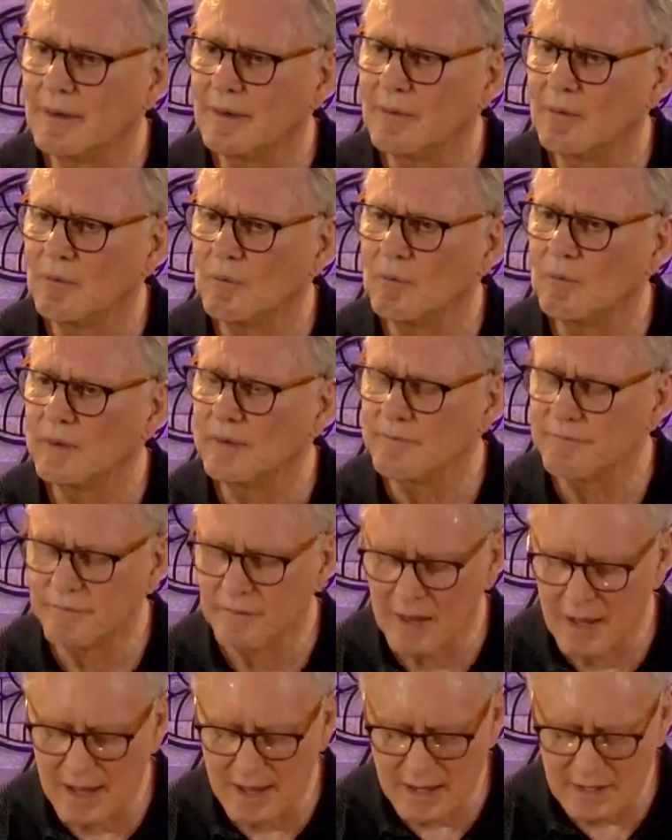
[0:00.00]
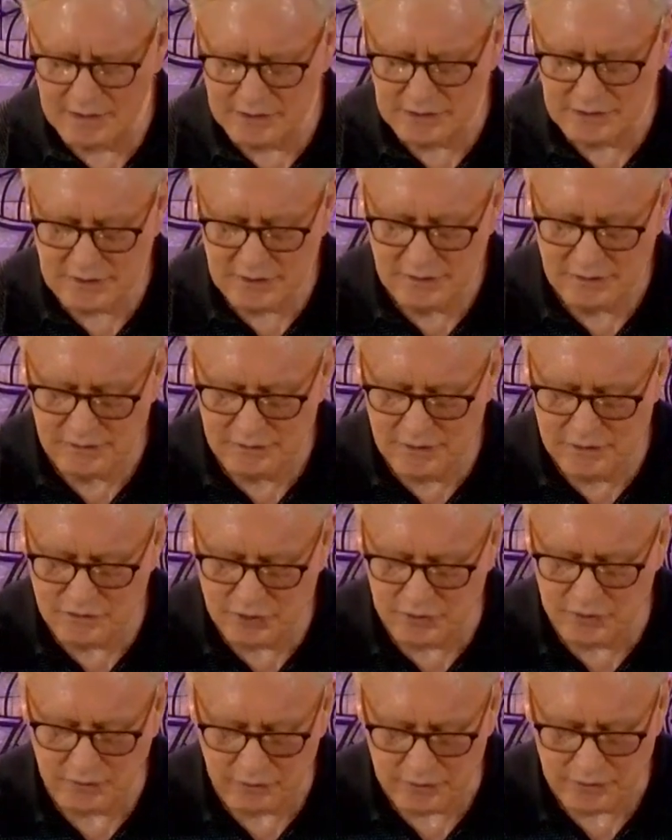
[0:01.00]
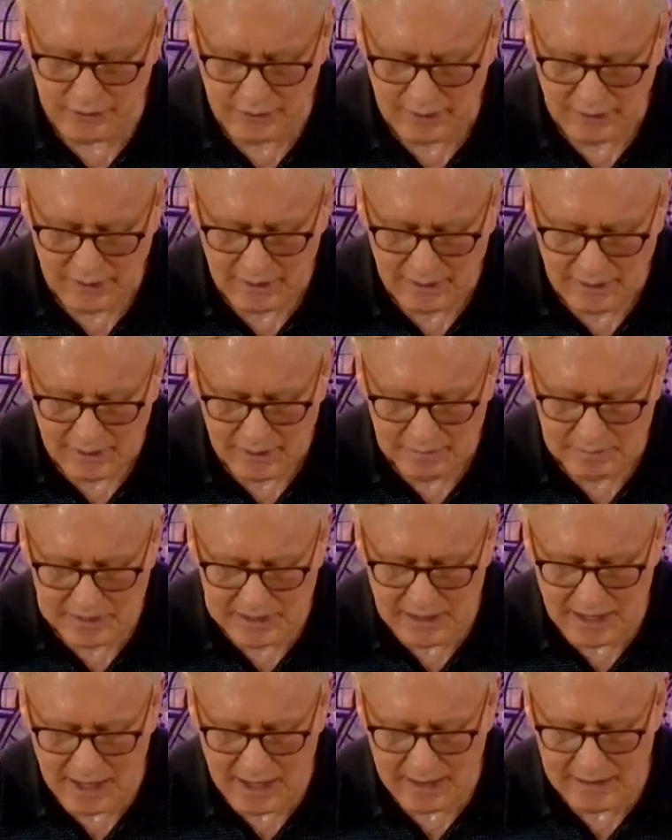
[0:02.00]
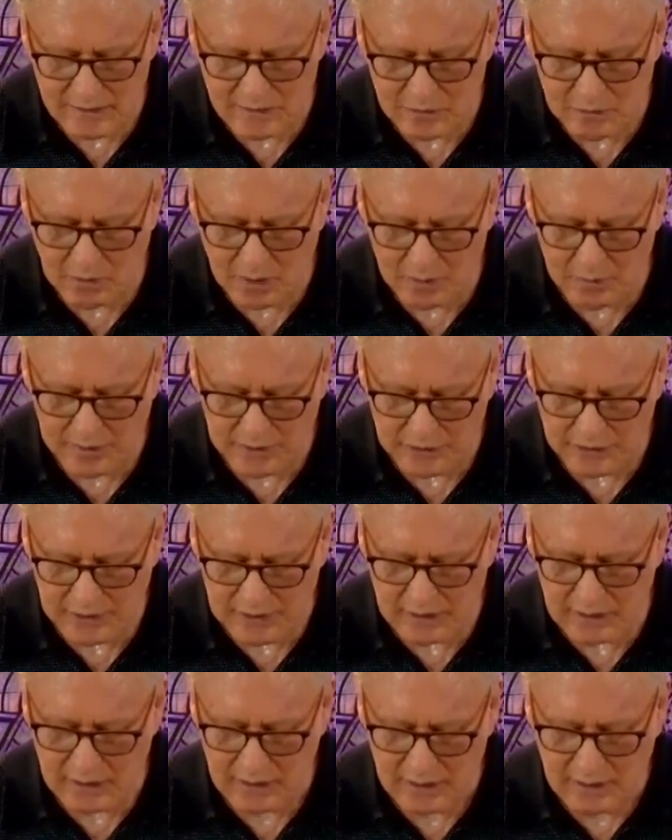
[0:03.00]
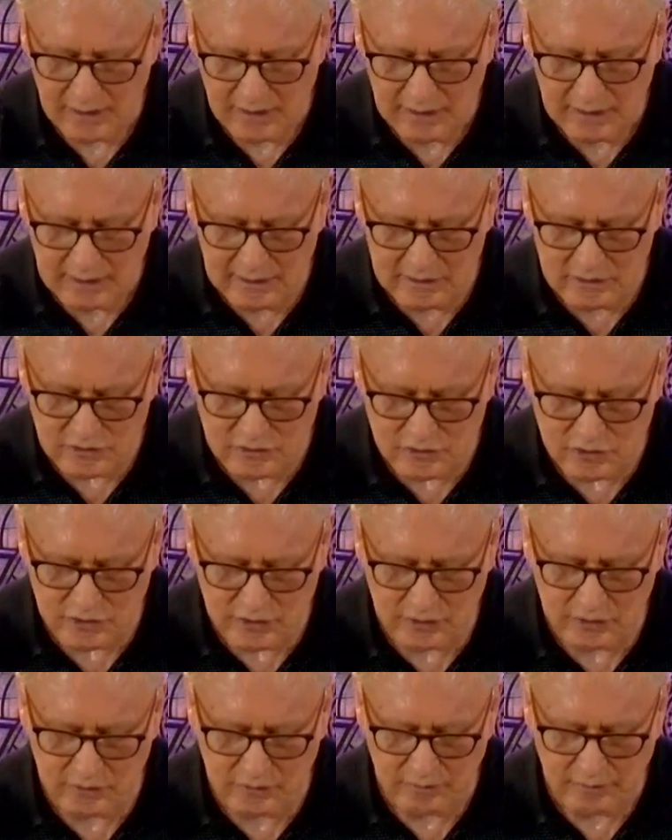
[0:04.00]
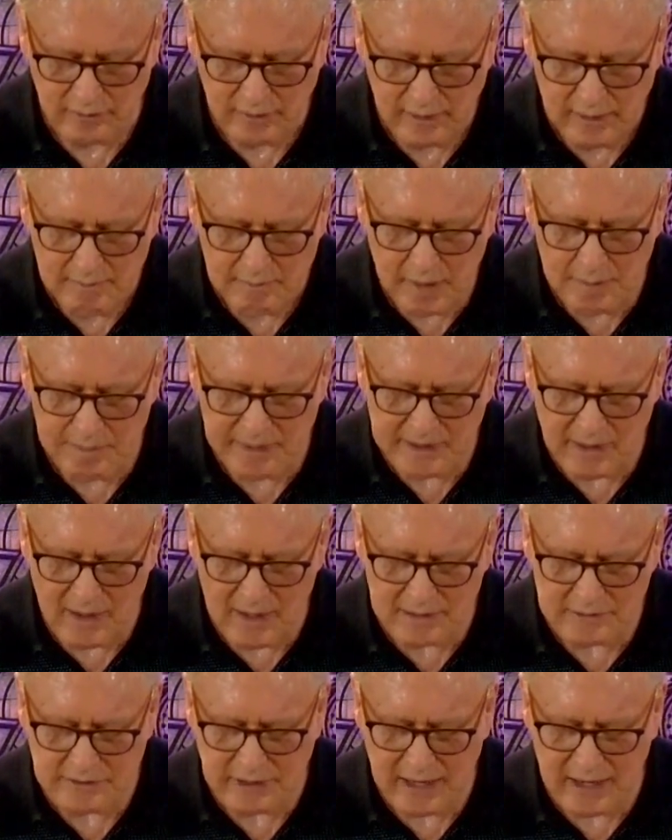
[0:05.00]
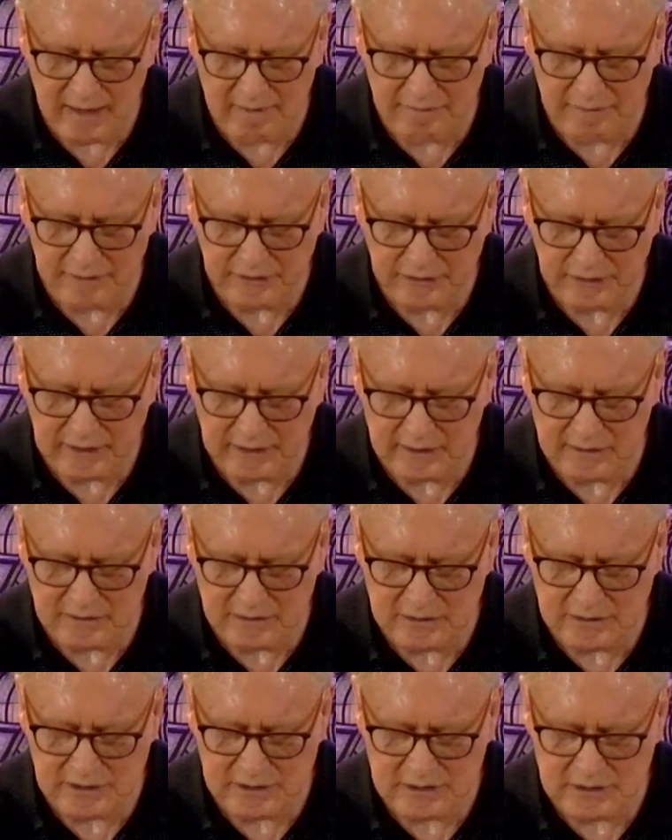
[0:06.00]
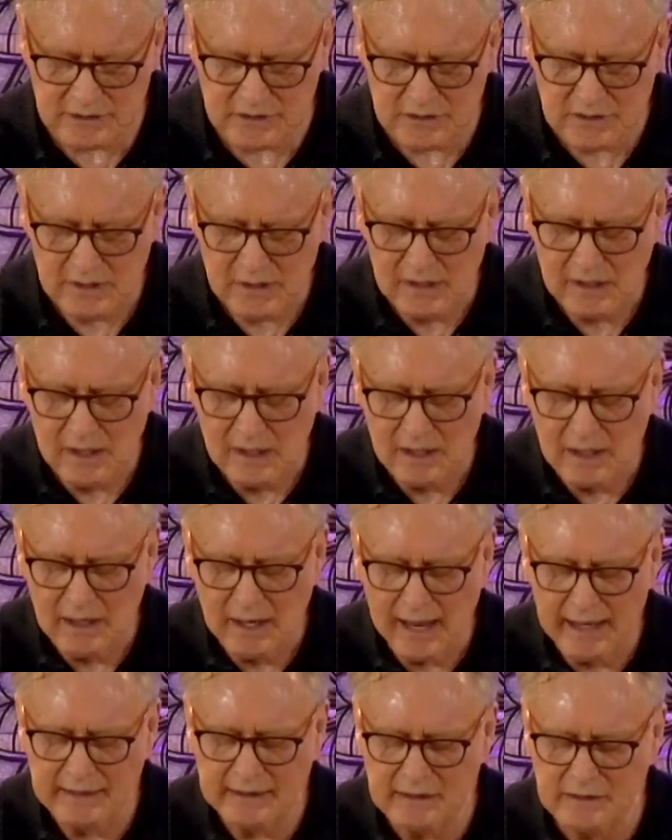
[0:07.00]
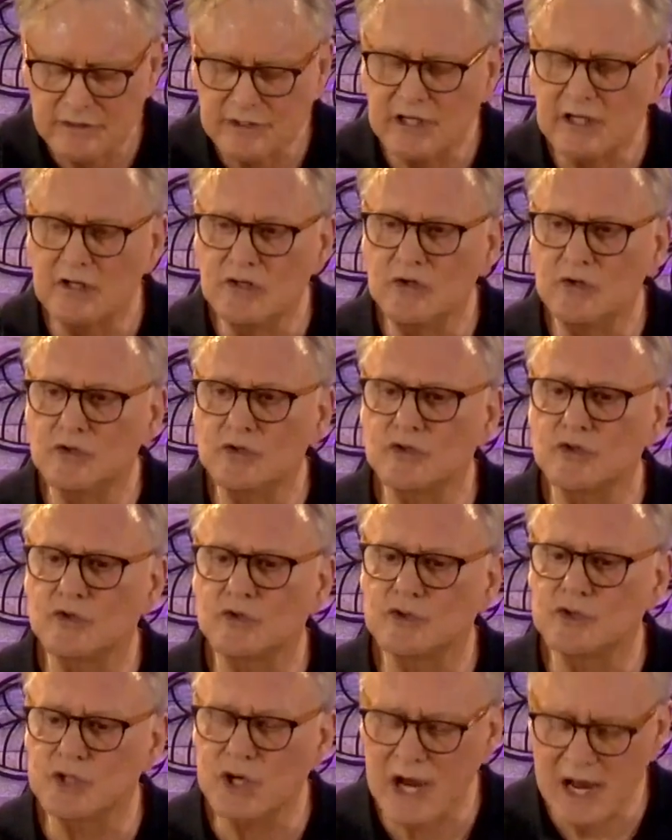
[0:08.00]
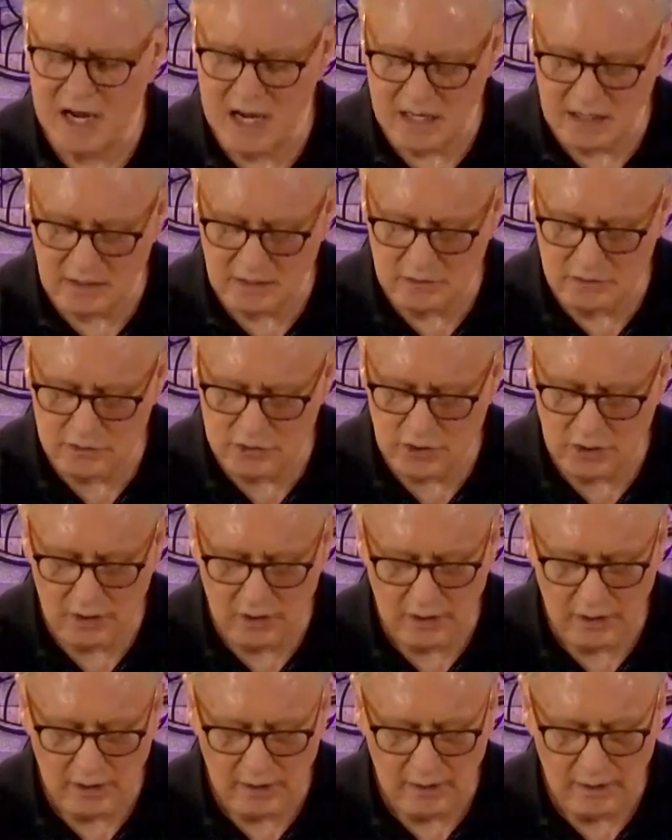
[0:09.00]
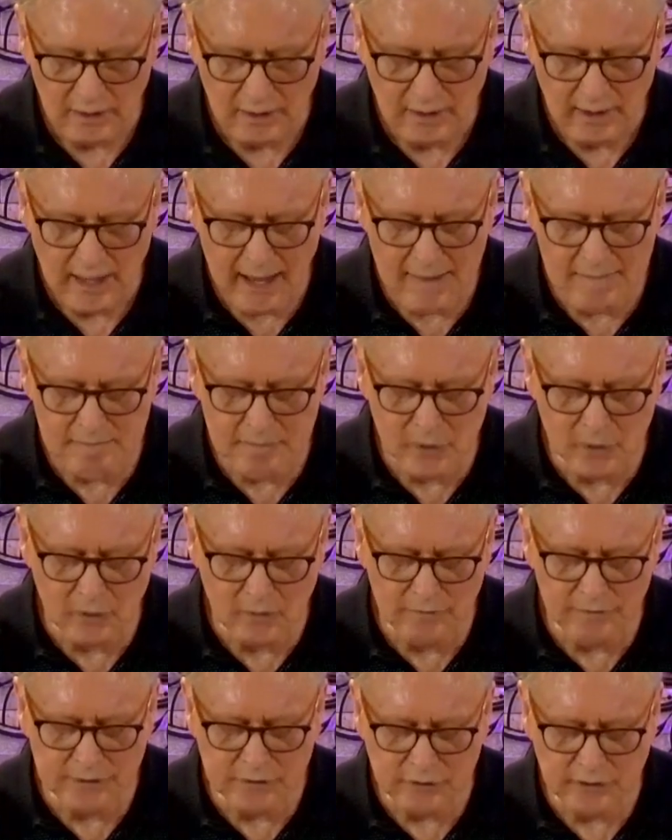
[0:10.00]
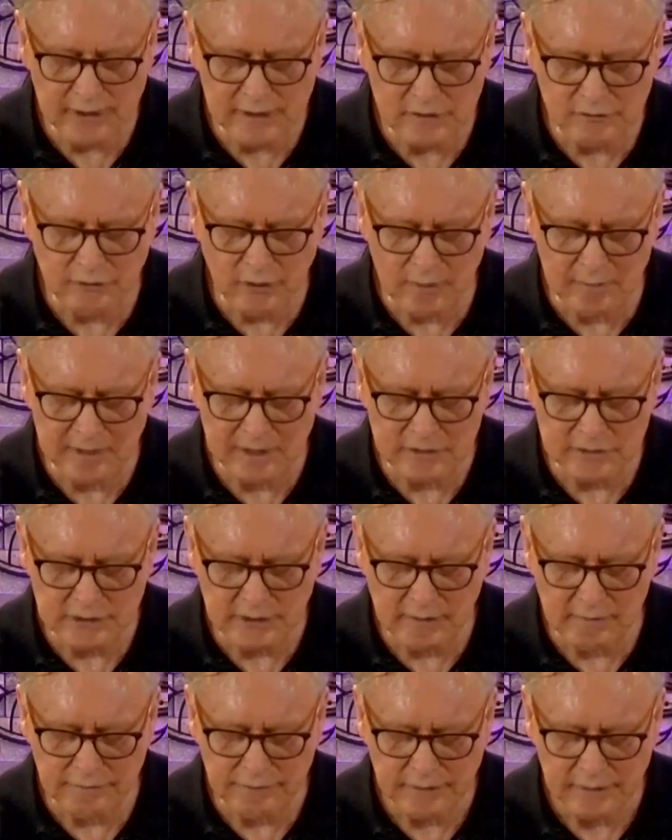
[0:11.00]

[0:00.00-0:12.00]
We've lost the truth behind what we think is true. But because everything consists and continues to change and move and transform itself,